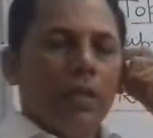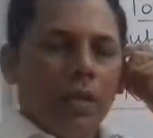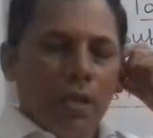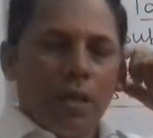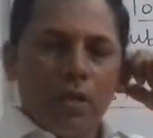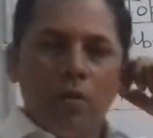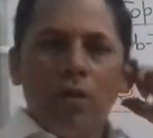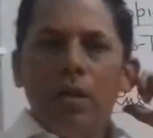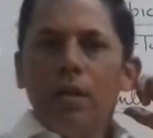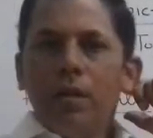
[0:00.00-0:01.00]
They are
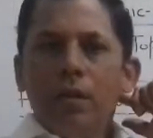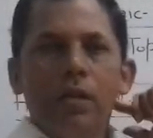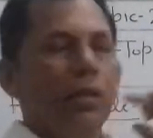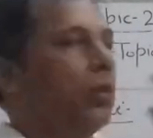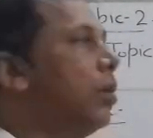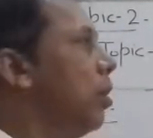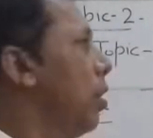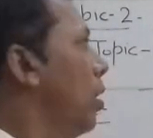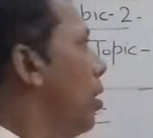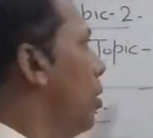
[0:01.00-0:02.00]
called
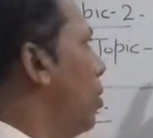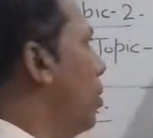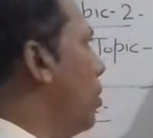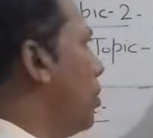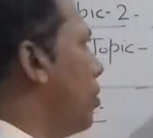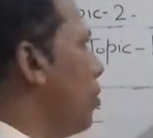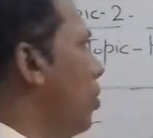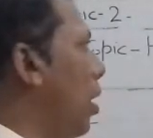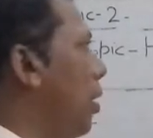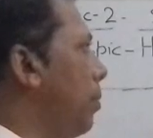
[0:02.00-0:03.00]
Hund's
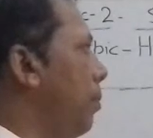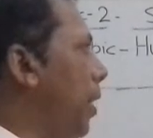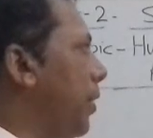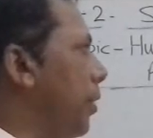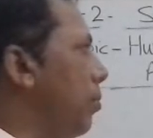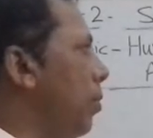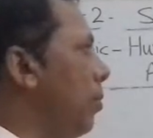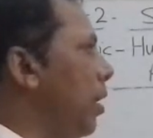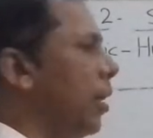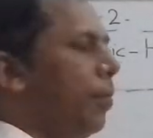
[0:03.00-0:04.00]
rule of maximum
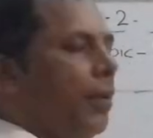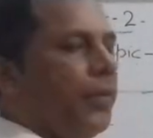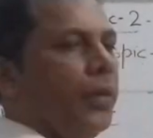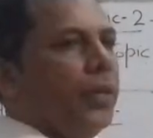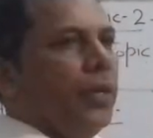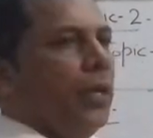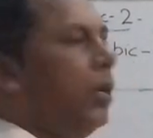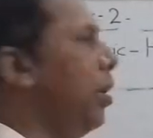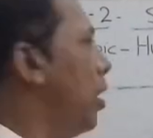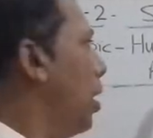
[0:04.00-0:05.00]

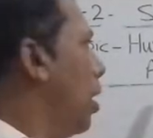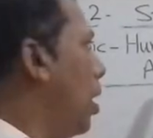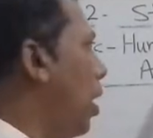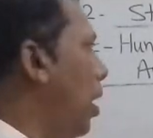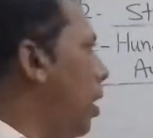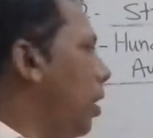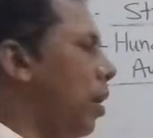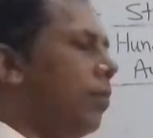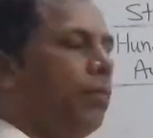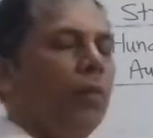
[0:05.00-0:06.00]
multiplicity and
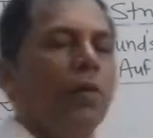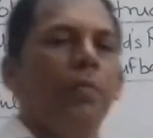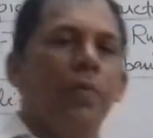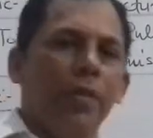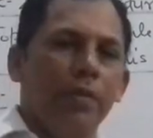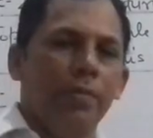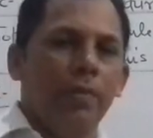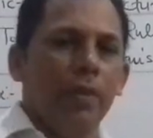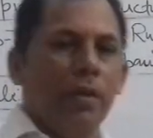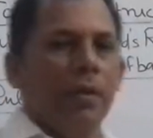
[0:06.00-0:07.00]
Aufbau
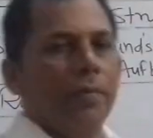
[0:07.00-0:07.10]
principle.